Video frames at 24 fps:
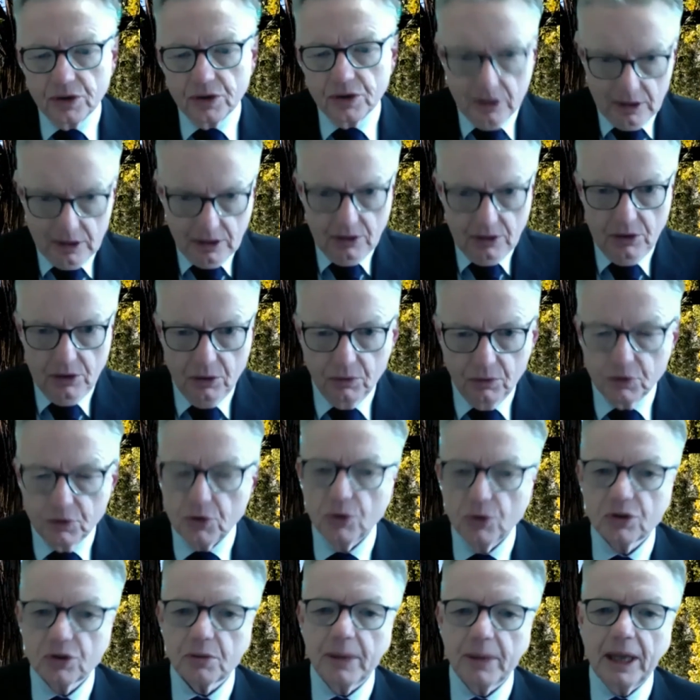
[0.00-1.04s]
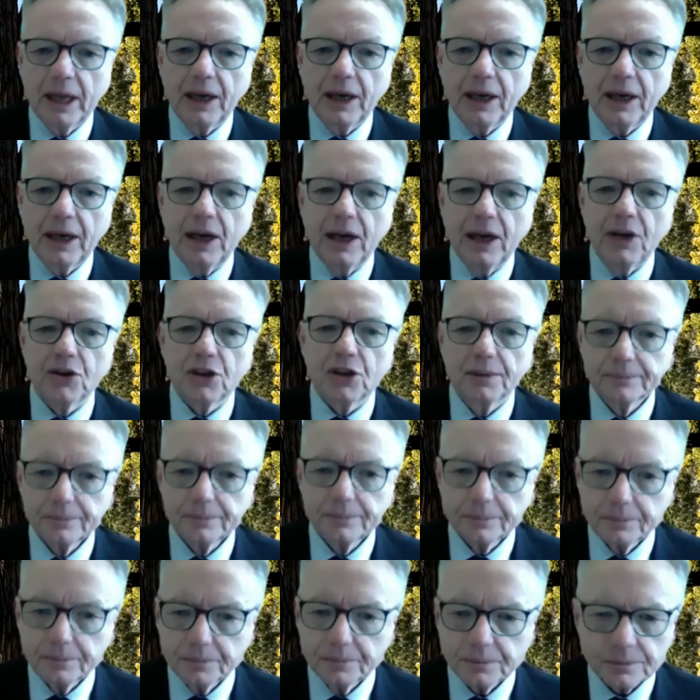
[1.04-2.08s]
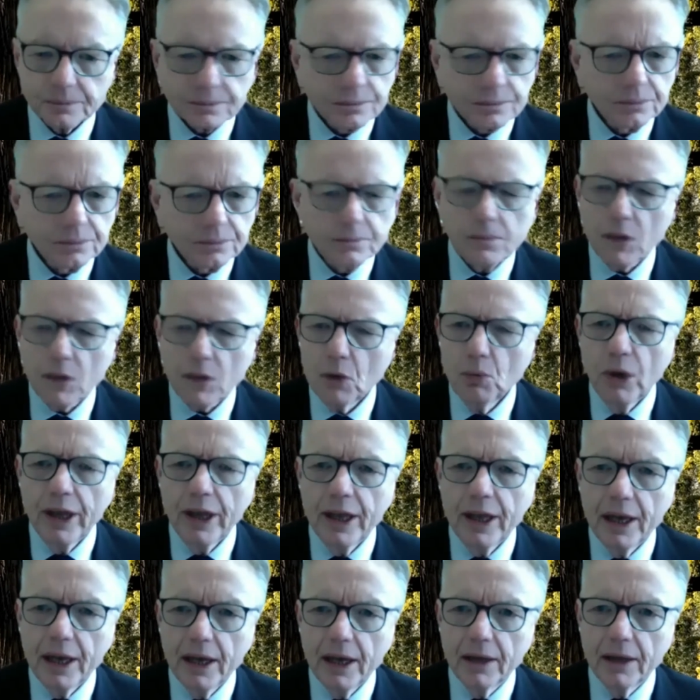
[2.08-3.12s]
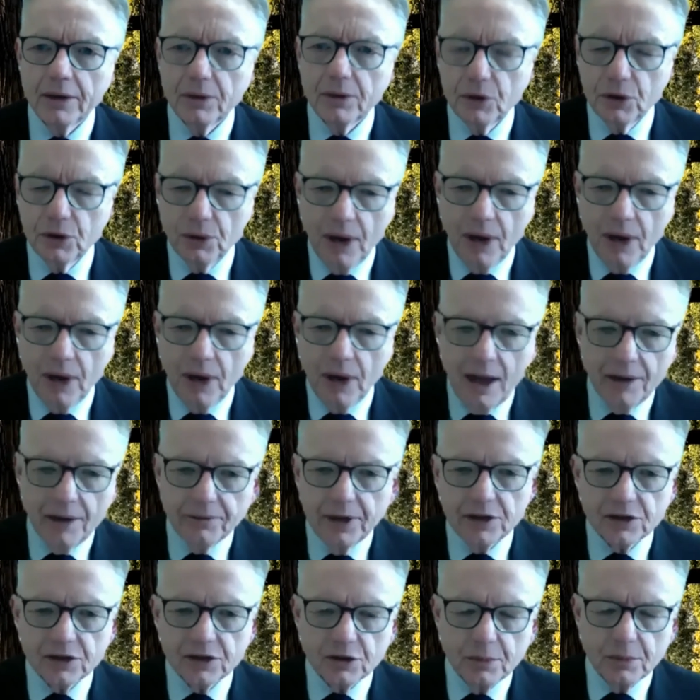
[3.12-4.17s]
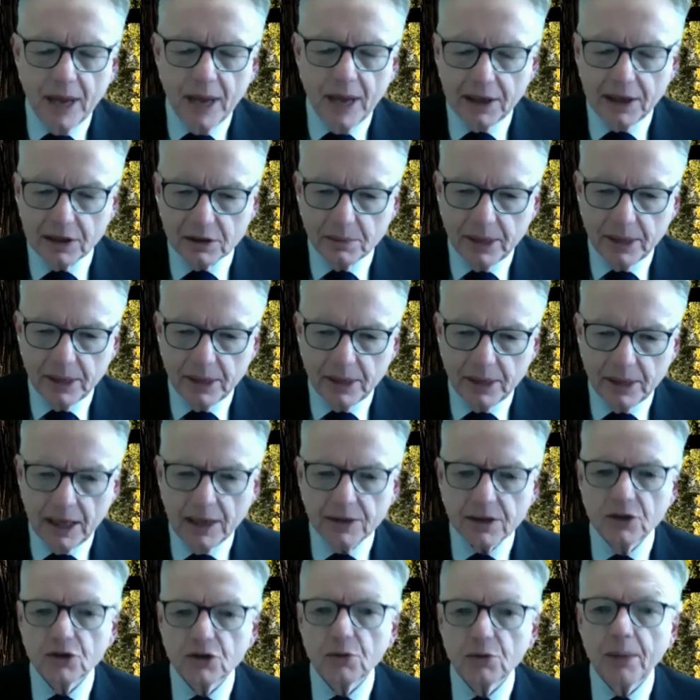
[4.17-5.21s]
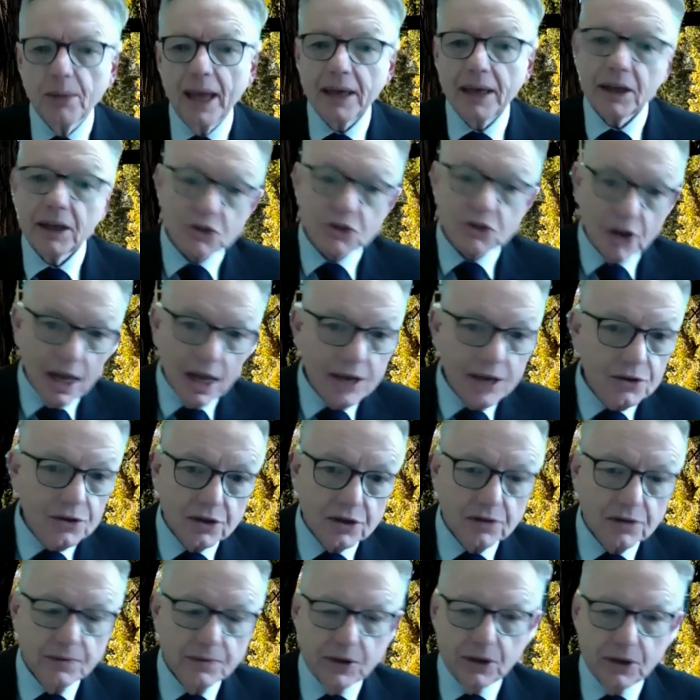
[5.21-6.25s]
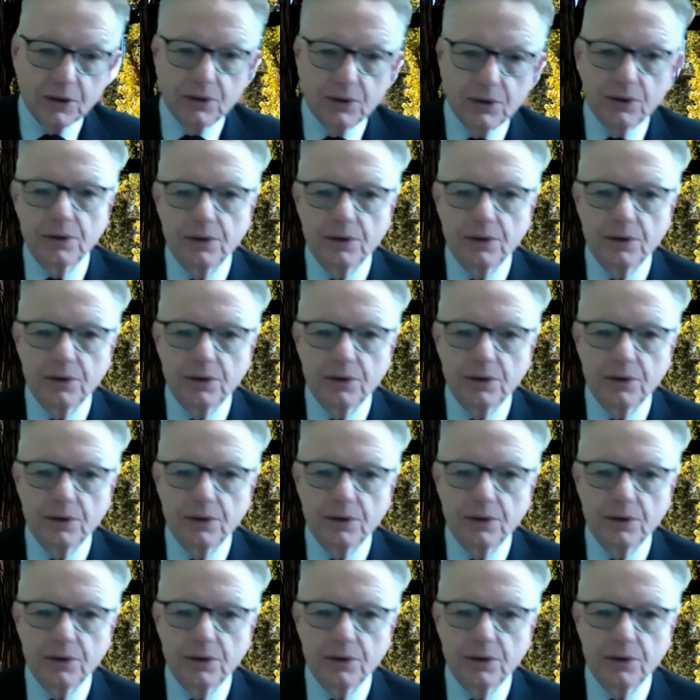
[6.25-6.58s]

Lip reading: And you've talked about energy, where you have these dramatic debates and dramatic changes have occurred.